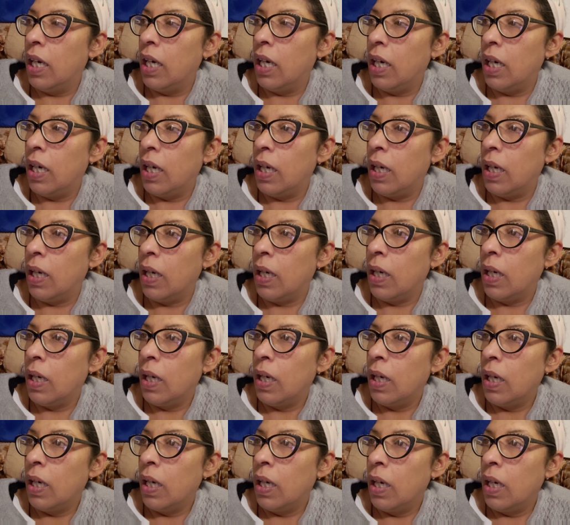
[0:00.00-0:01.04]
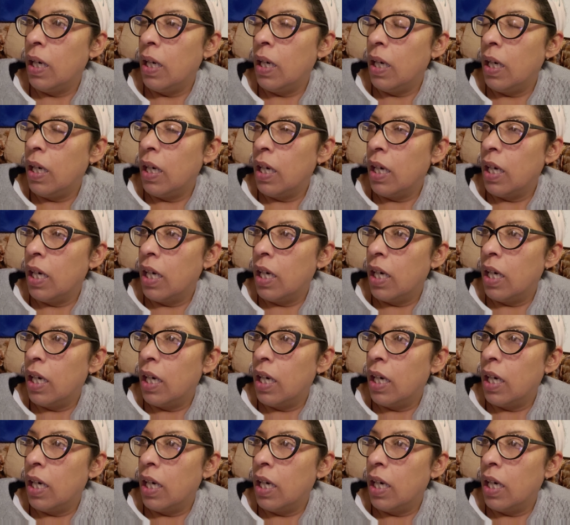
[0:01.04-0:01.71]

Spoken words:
No one is speaking in this clip.